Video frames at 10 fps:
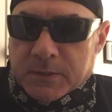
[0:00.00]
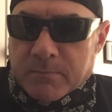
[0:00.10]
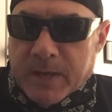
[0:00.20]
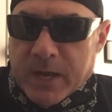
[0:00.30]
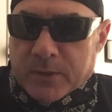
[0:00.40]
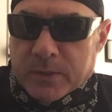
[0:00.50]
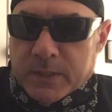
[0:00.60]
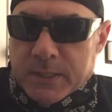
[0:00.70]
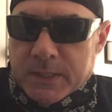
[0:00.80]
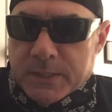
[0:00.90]

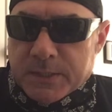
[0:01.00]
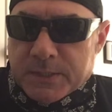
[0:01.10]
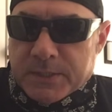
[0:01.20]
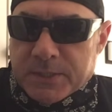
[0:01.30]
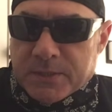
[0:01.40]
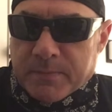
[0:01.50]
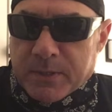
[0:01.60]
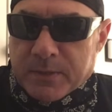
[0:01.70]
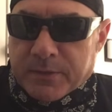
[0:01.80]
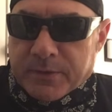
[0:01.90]
Power is
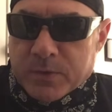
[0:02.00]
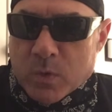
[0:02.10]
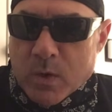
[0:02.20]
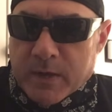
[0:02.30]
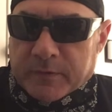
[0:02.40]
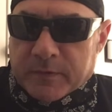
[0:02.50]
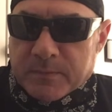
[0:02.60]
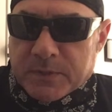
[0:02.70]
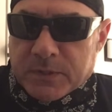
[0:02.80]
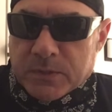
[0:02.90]
distributed through
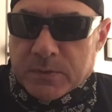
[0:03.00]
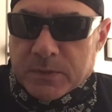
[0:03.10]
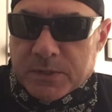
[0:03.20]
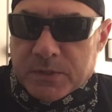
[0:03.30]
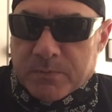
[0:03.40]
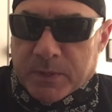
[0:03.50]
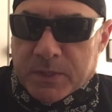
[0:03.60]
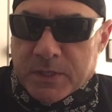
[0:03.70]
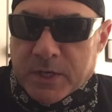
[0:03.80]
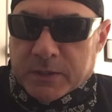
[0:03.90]
quantum-tuned
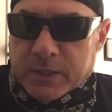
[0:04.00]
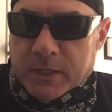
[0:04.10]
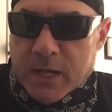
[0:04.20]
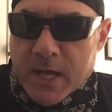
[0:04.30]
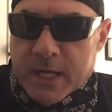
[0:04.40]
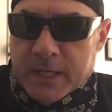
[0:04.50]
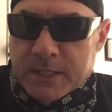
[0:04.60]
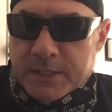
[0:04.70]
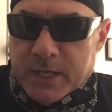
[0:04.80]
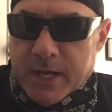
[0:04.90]
superconducting
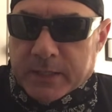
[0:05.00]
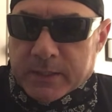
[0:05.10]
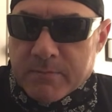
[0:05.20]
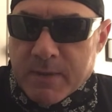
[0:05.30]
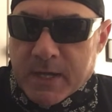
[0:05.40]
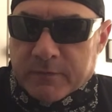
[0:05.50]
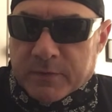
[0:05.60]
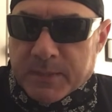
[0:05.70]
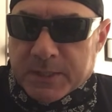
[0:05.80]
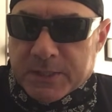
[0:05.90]
lines, likely made
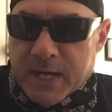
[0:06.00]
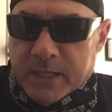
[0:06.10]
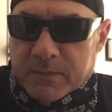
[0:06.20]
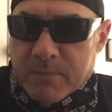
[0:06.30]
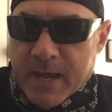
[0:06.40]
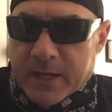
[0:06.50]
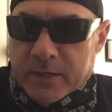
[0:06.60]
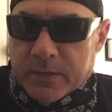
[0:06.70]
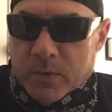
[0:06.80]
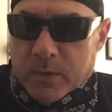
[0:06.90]
from exotic
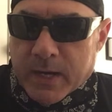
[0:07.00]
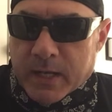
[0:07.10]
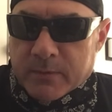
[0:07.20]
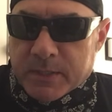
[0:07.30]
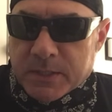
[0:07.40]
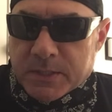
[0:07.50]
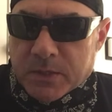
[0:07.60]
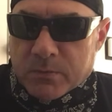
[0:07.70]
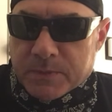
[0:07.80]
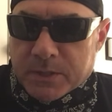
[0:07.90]
matter or
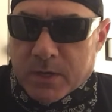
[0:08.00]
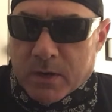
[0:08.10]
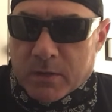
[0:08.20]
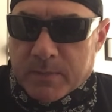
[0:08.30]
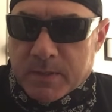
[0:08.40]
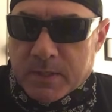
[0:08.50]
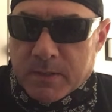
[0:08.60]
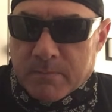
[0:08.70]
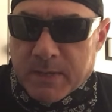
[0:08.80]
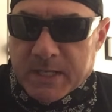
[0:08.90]
element-doped
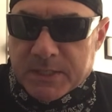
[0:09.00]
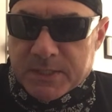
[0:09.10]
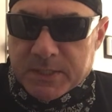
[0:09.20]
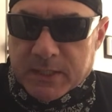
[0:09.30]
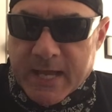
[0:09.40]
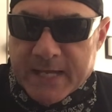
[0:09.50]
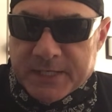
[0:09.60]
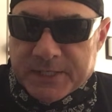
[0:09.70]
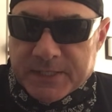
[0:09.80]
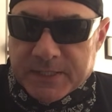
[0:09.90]
carbon-based
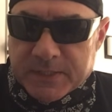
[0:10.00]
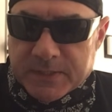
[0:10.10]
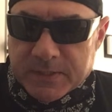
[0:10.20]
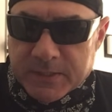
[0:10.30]
lattices.